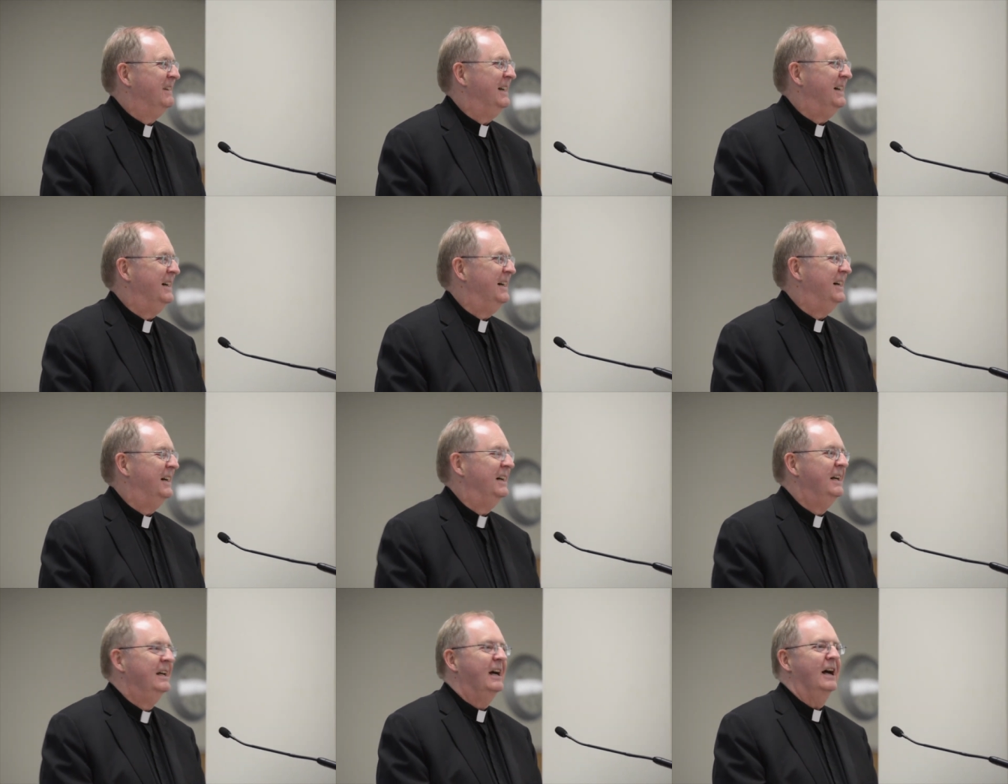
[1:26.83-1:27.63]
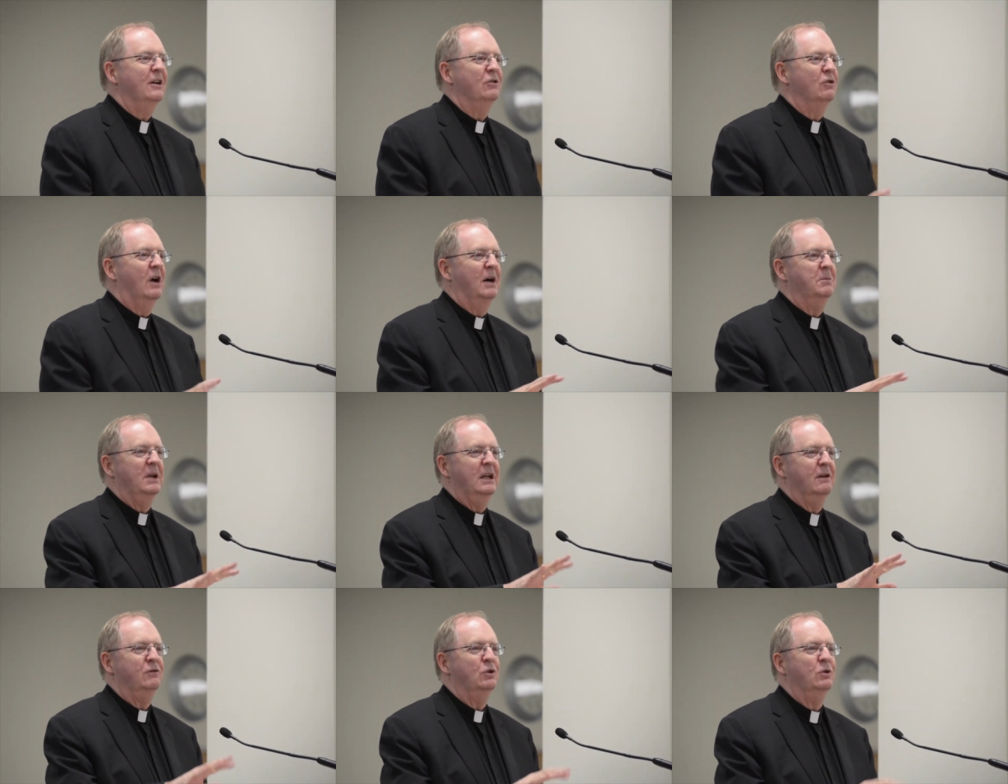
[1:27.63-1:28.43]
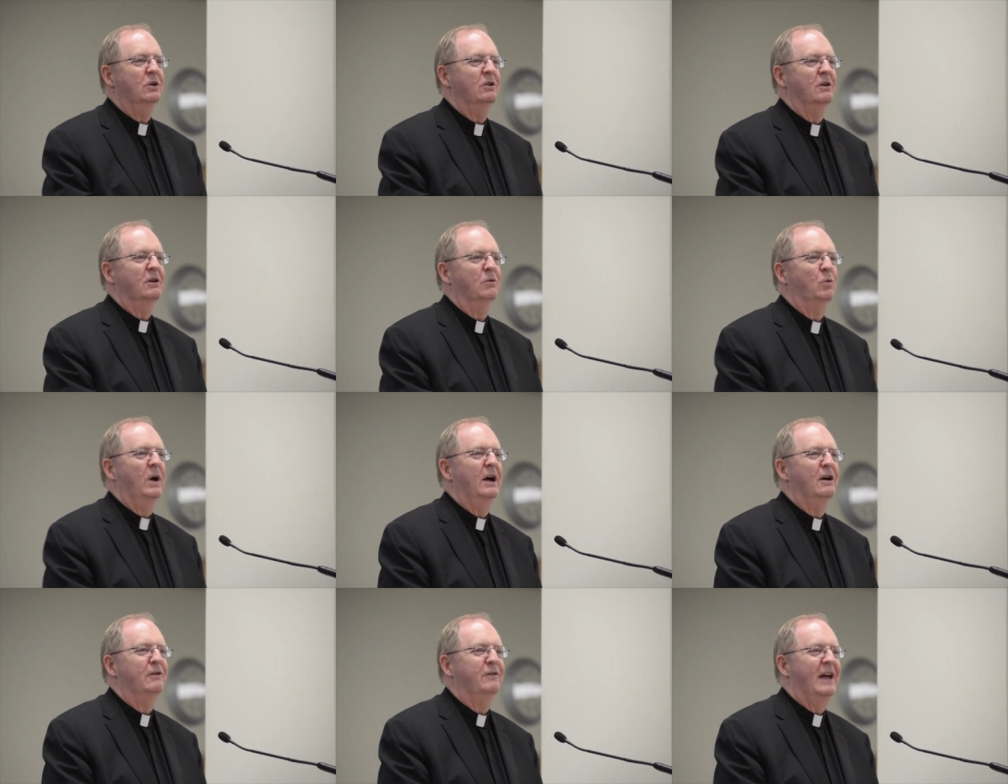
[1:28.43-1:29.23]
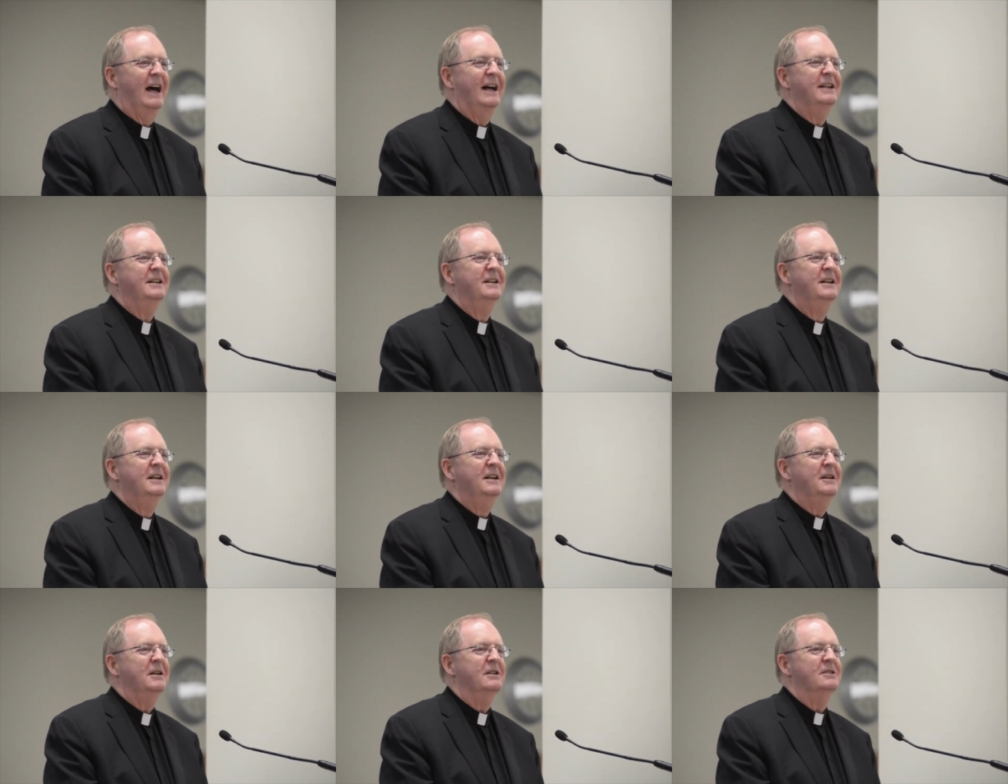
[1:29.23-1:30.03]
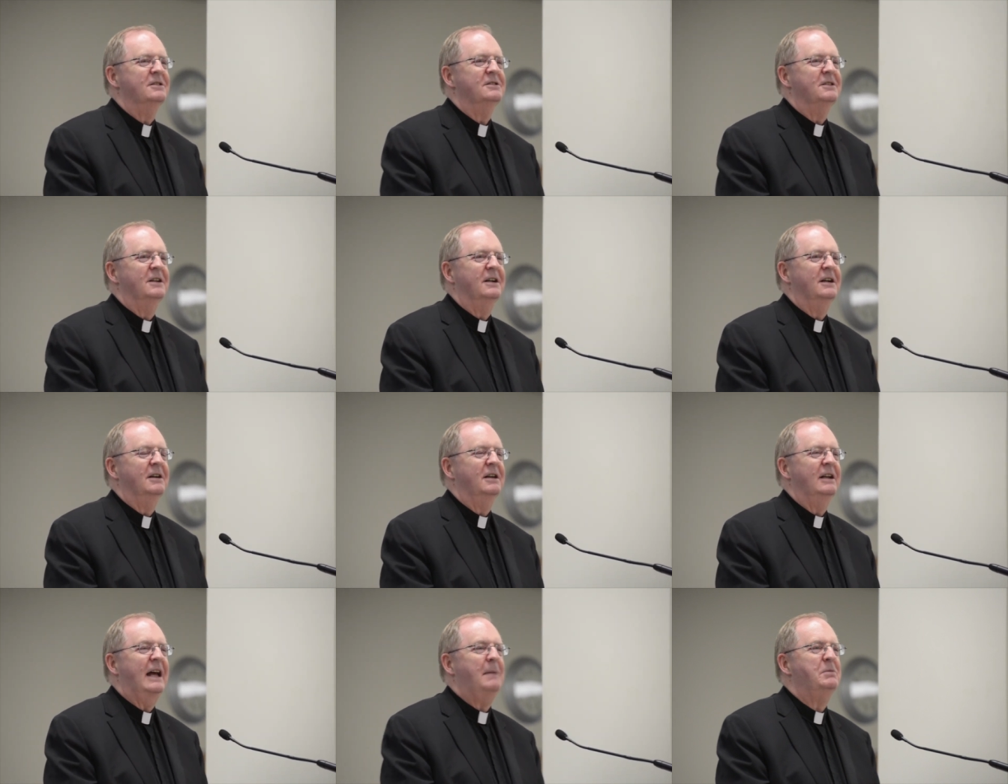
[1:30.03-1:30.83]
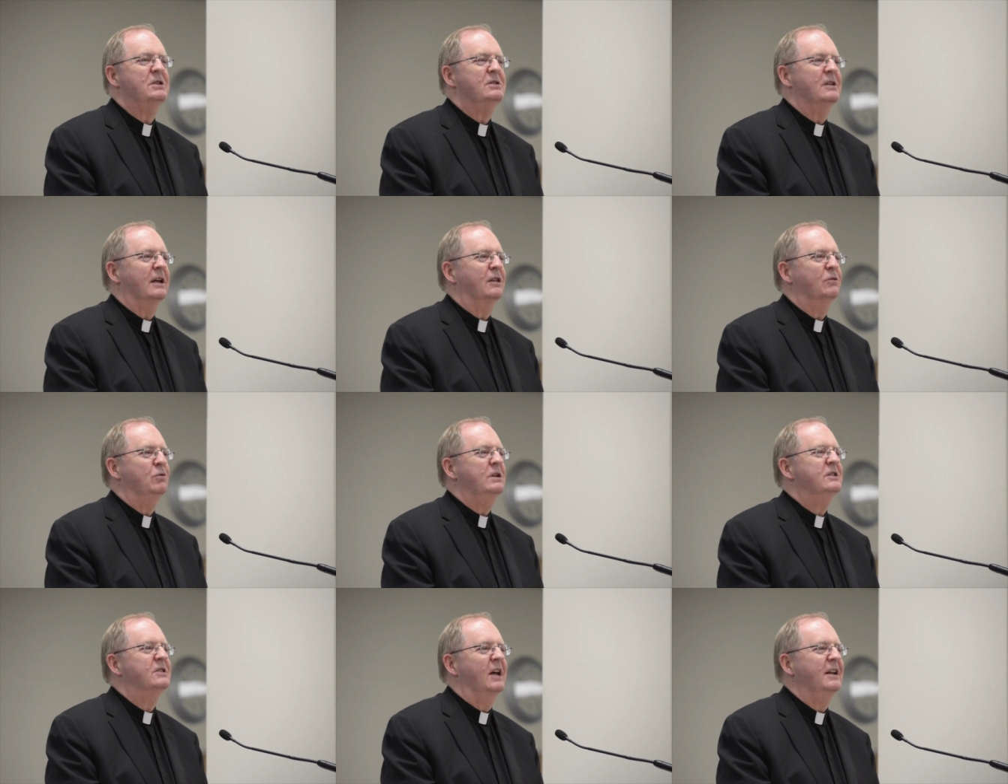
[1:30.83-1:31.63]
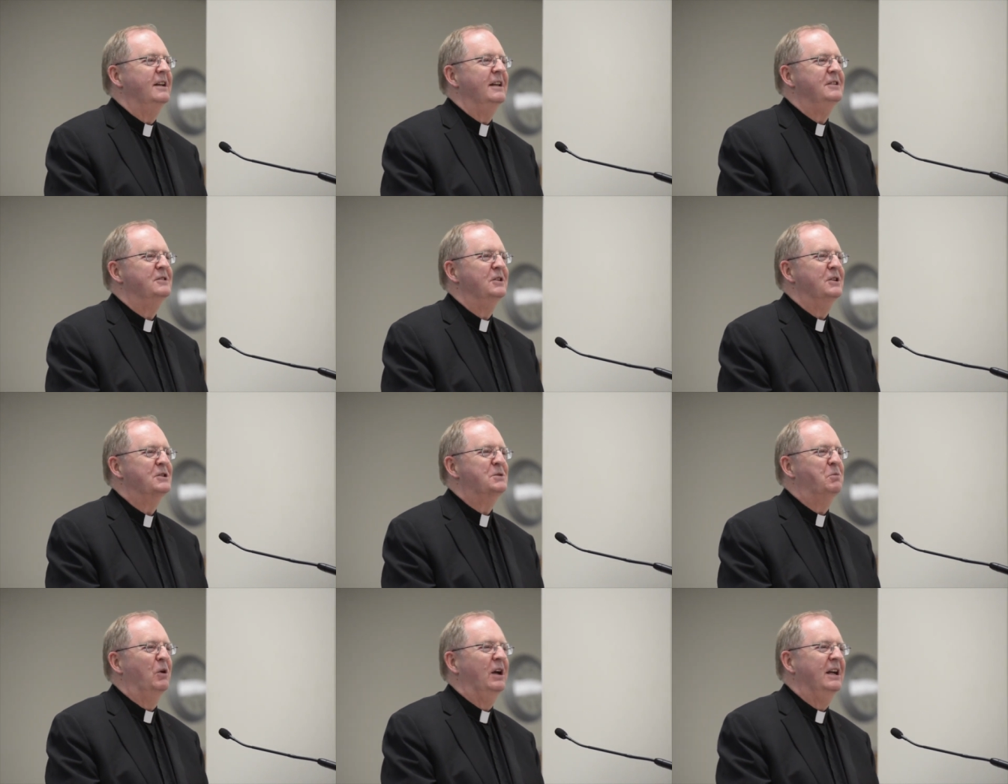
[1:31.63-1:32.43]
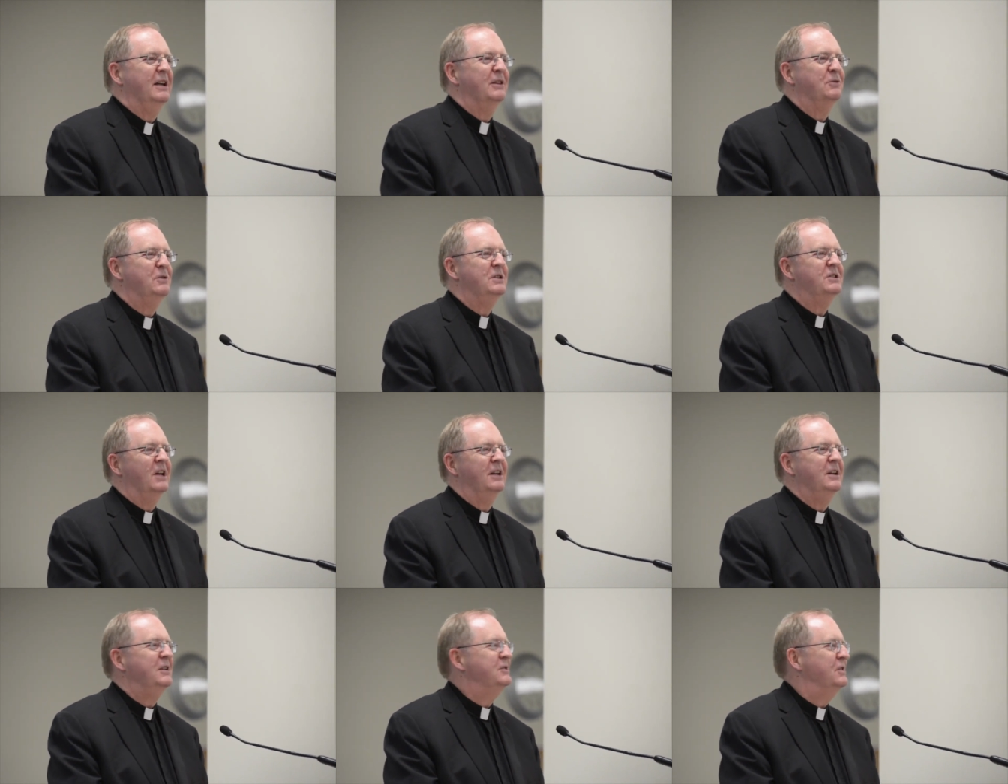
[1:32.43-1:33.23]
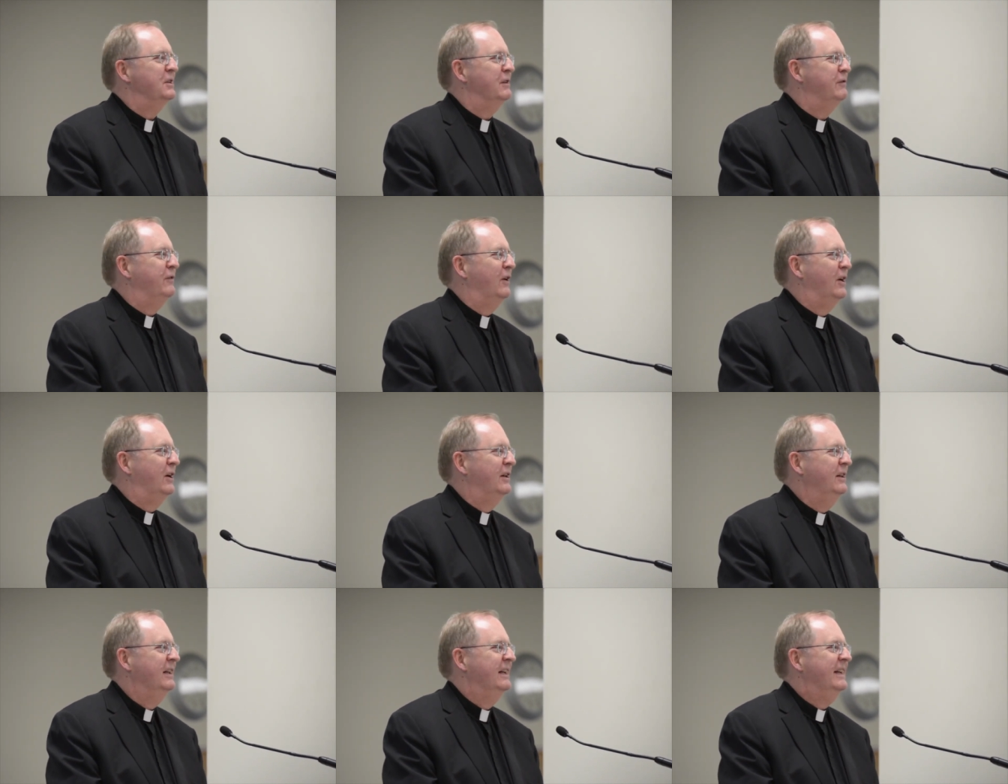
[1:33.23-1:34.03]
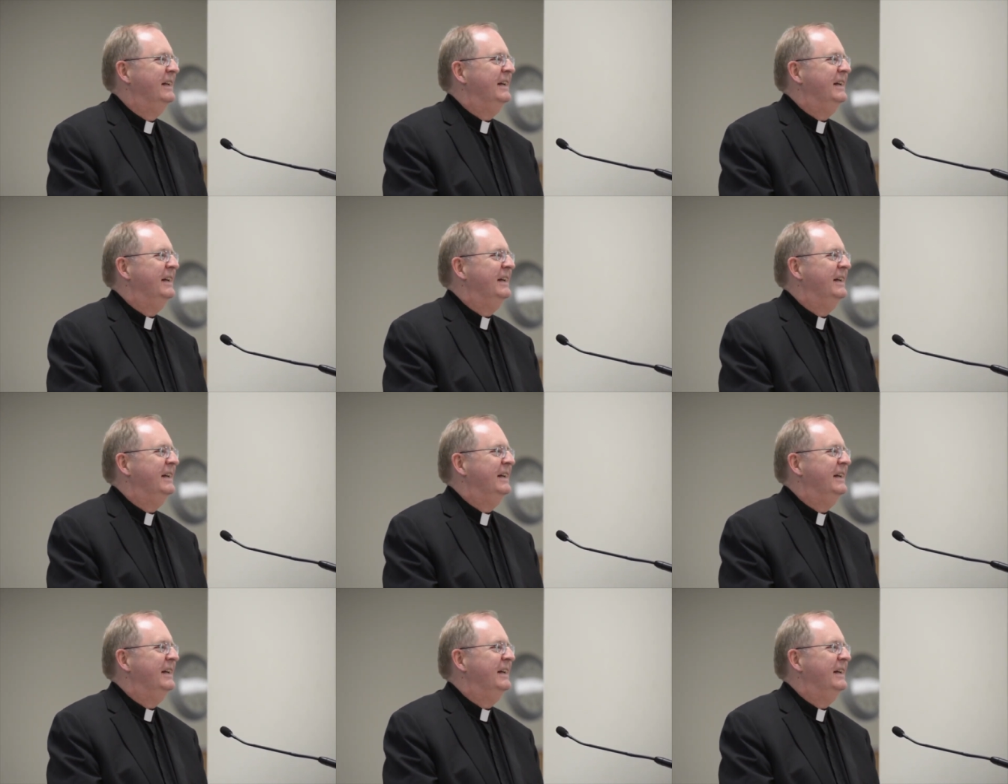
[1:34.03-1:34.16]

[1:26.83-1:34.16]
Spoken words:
I don't know how many of you here are aware of that, because it happens like 3 Sundays in the spring and 3 Sundays in the fall.